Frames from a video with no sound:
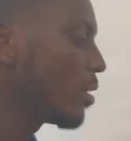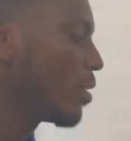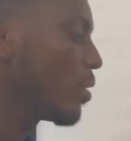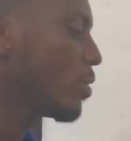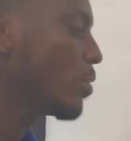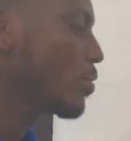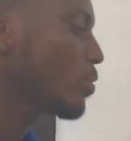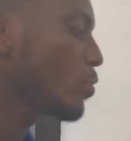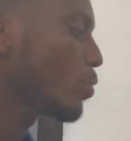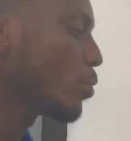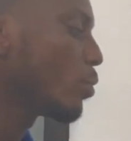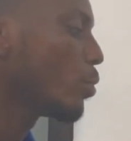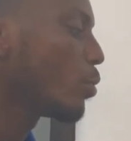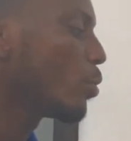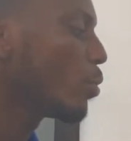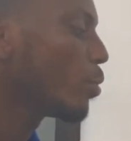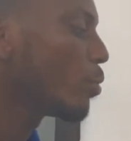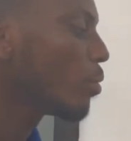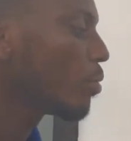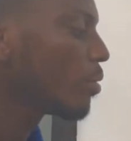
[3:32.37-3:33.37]

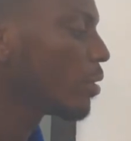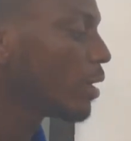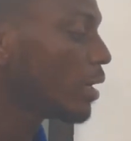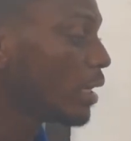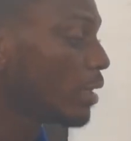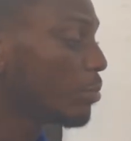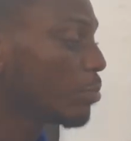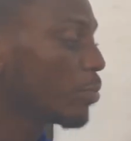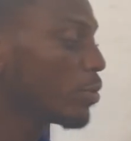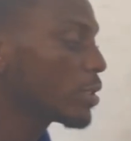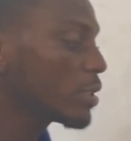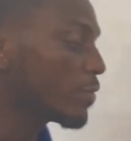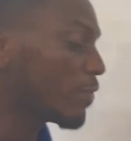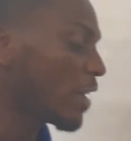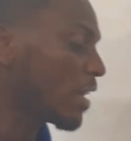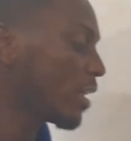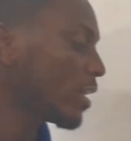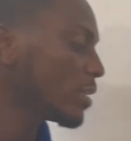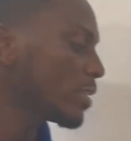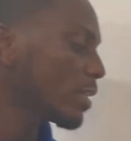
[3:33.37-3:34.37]
So in most
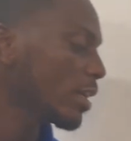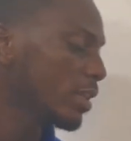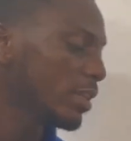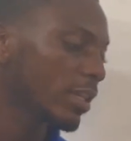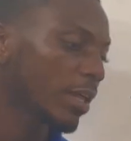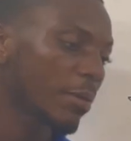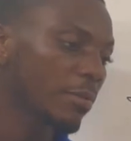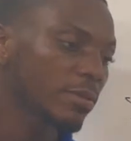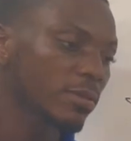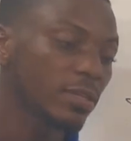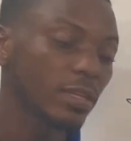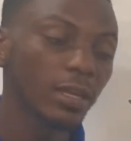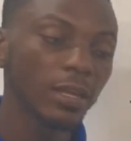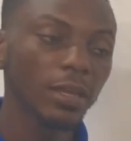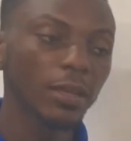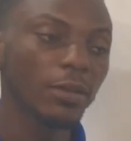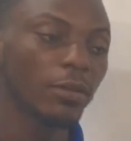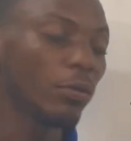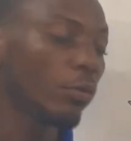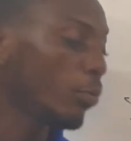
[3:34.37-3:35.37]
financial terms,
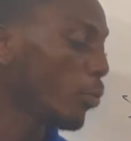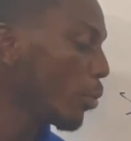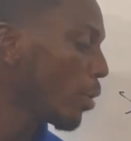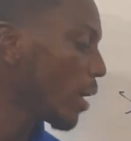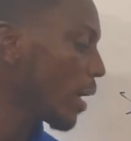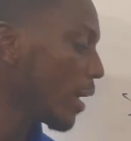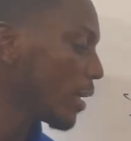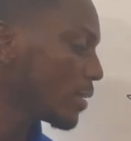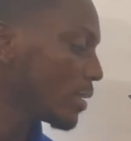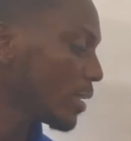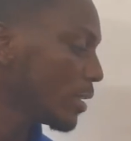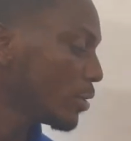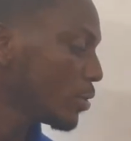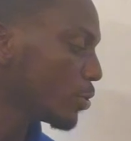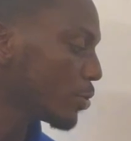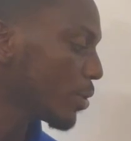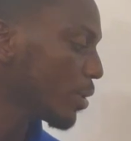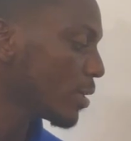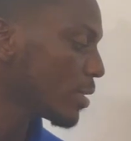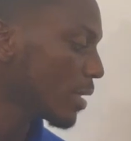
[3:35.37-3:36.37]
they look at
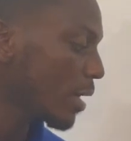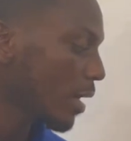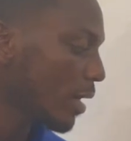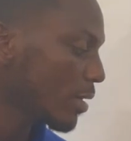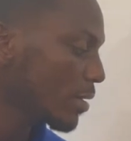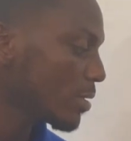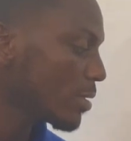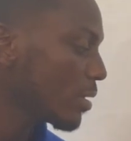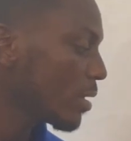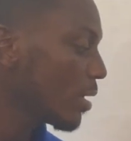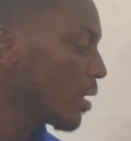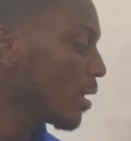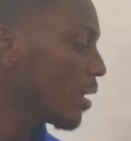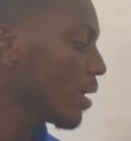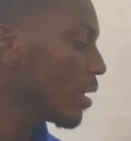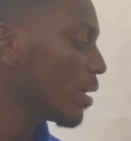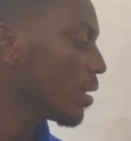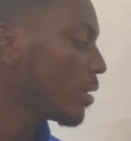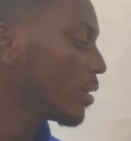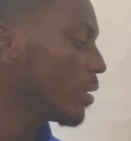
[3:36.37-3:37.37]
interest as
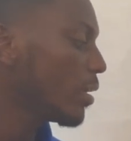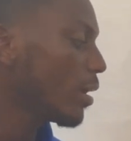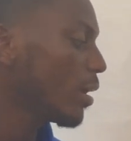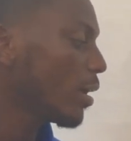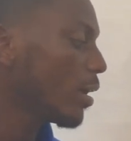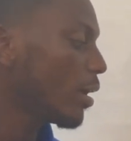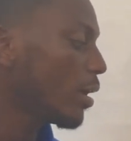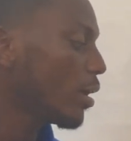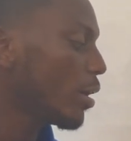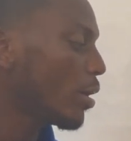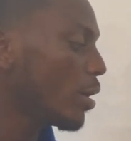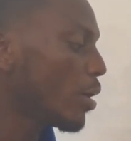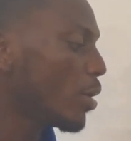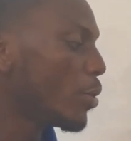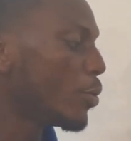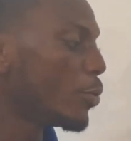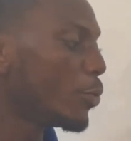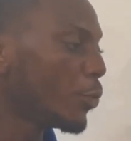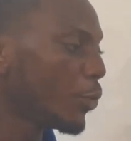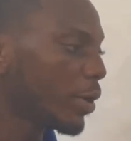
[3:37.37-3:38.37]
the
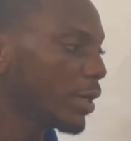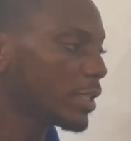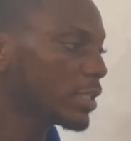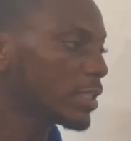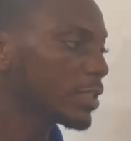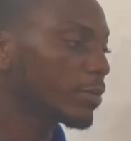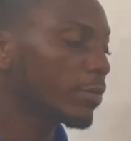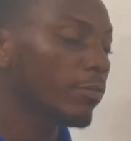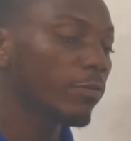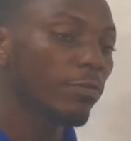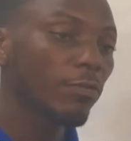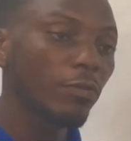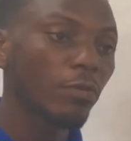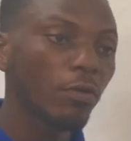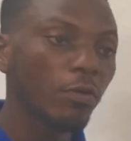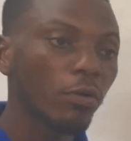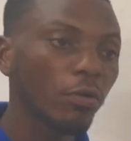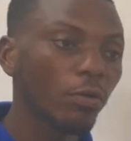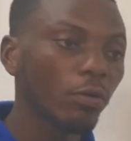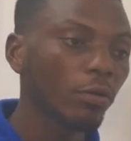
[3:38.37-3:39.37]
rent
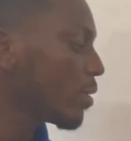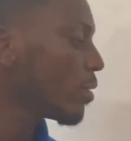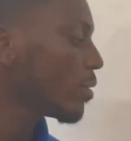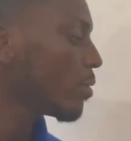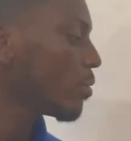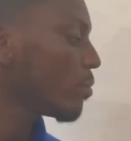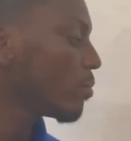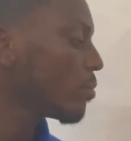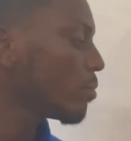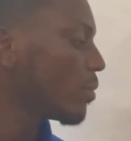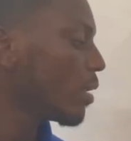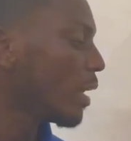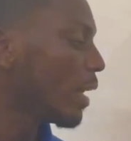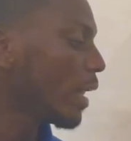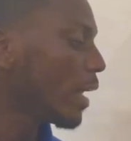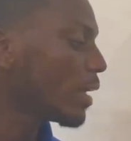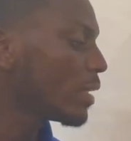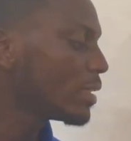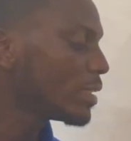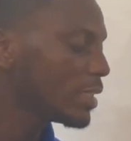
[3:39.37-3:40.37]
for
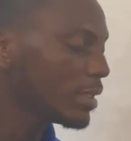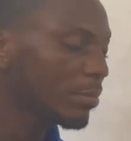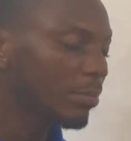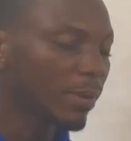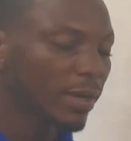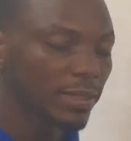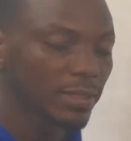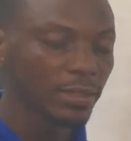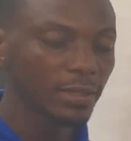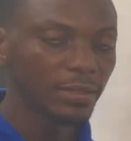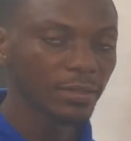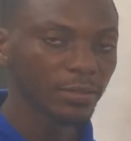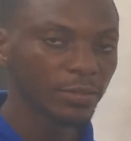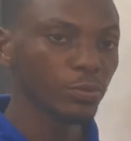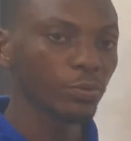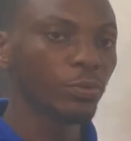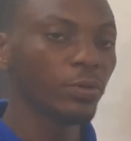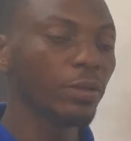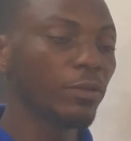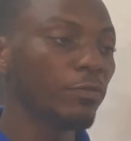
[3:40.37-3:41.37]
lending money.
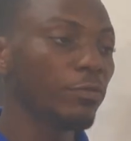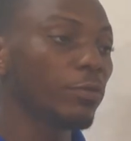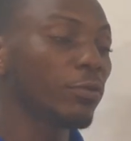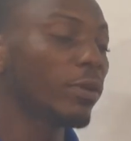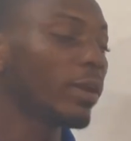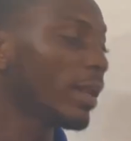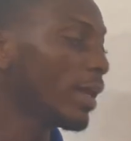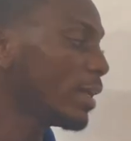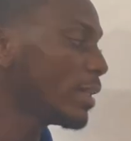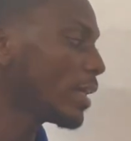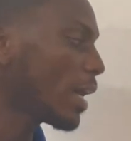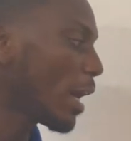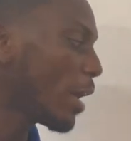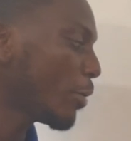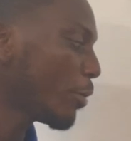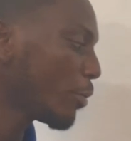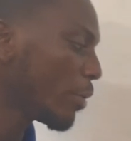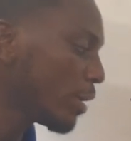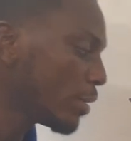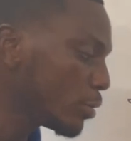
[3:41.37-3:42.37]
So if you lend
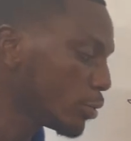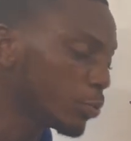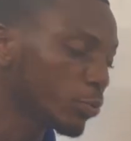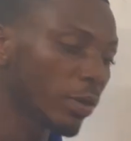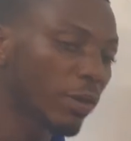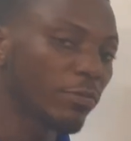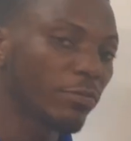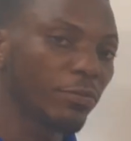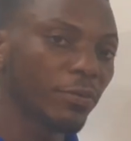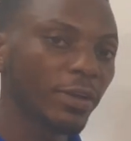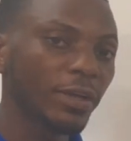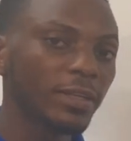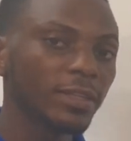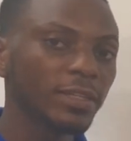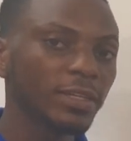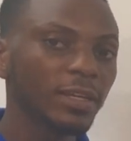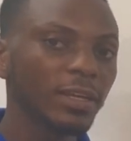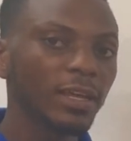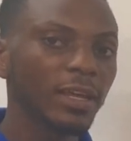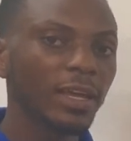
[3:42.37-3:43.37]
100 to a
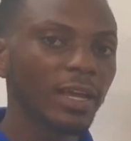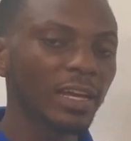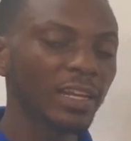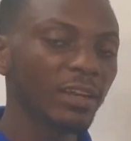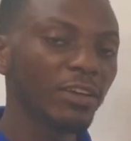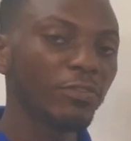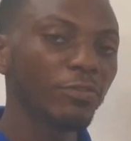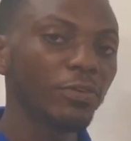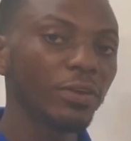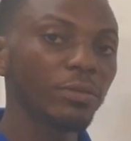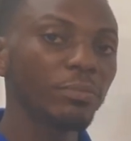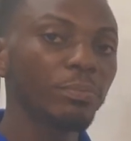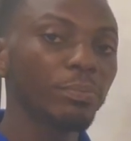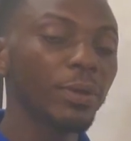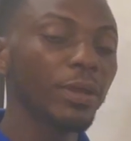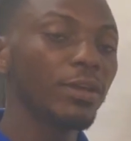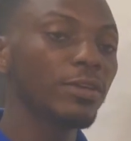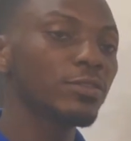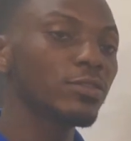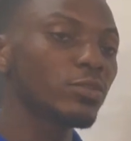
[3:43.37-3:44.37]
friend and the friend
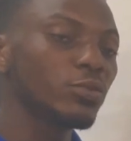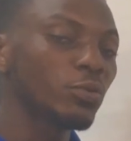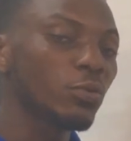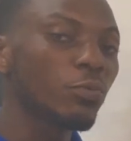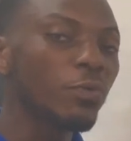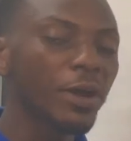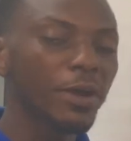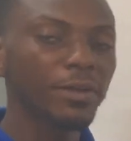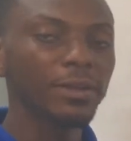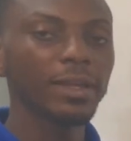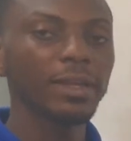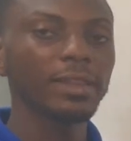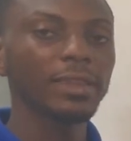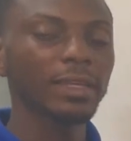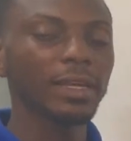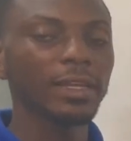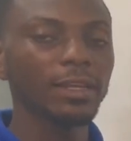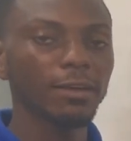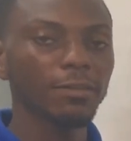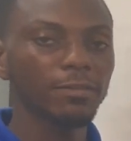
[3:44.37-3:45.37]
pays you
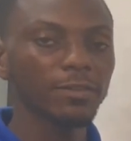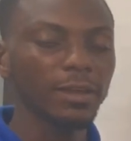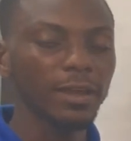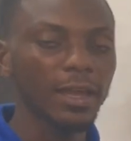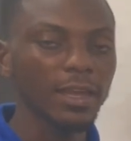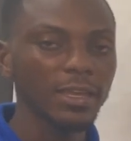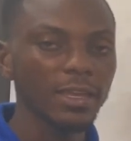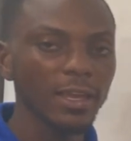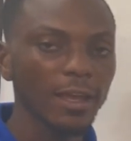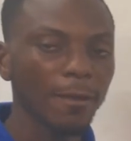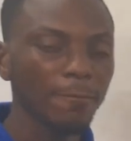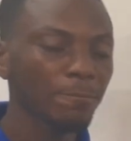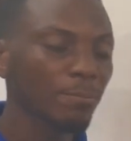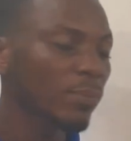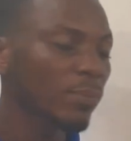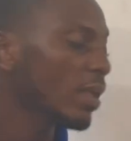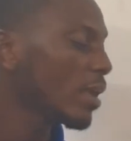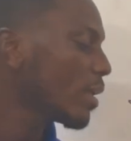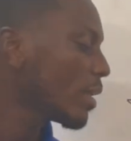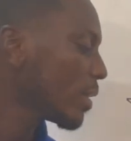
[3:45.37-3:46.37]
110 after a year,
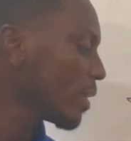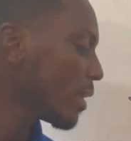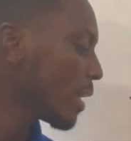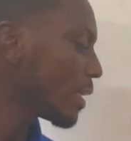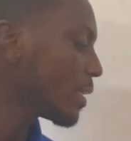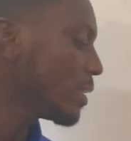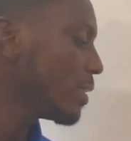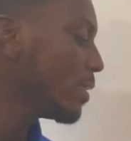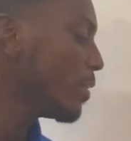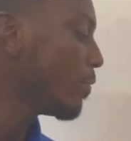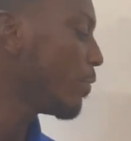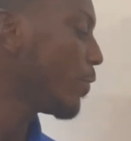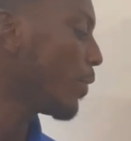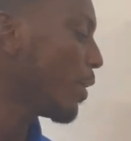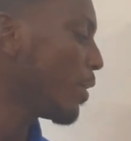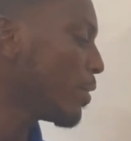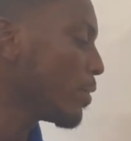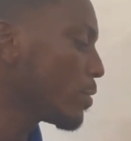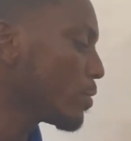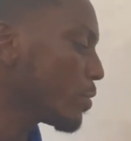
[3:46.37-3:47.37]
that
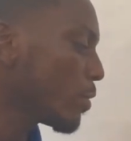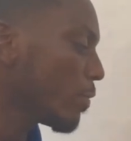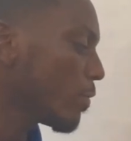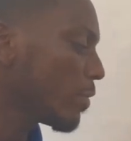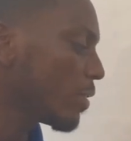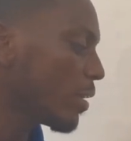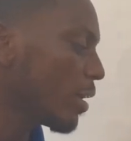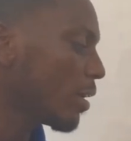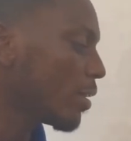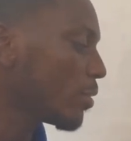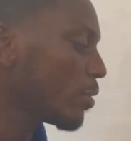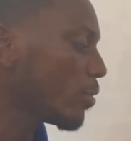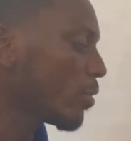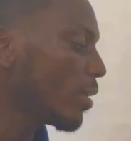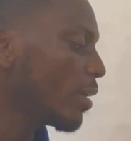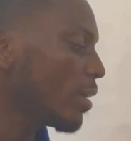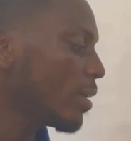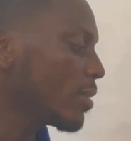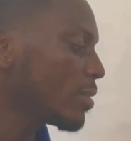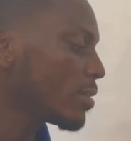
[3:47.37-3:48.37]
difference of
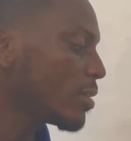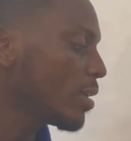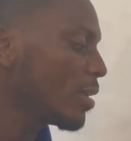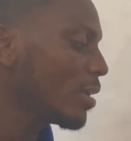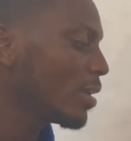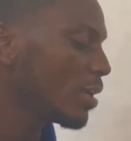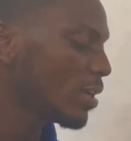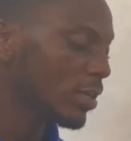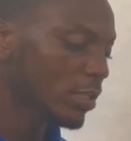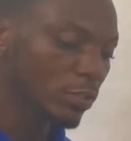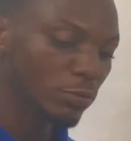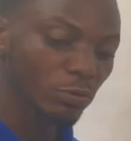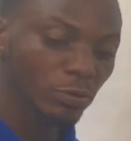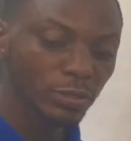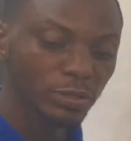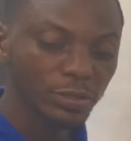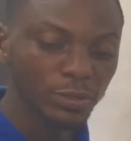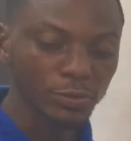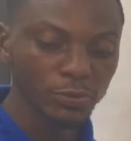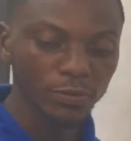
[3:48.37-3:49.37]
$10 is
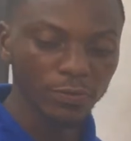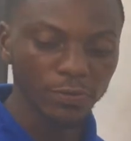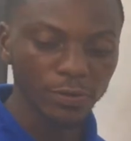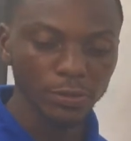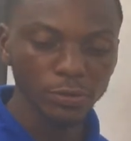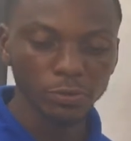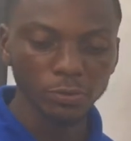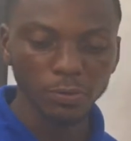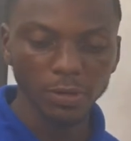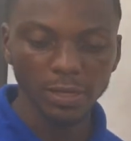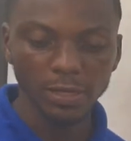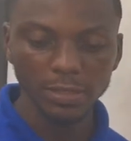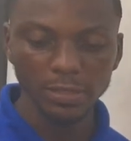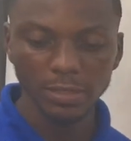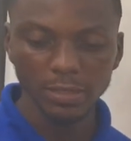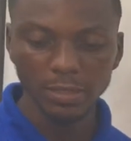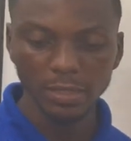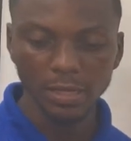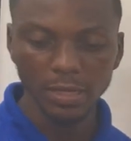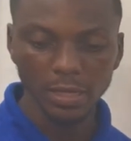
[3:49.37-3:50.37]
what is referred to
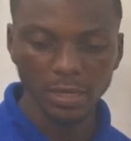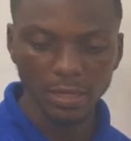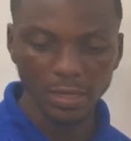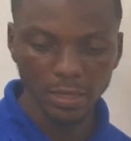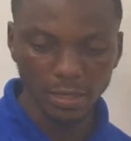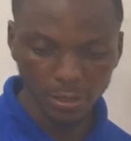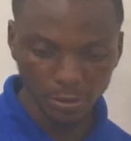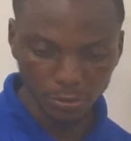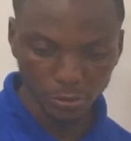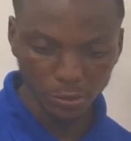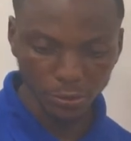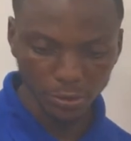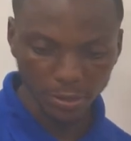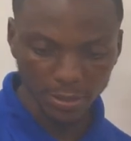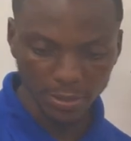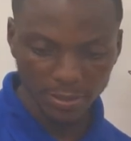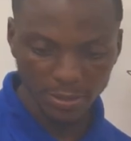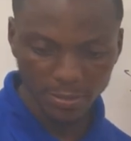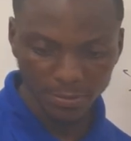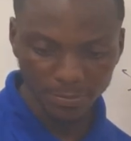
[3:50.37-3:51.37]
as interest.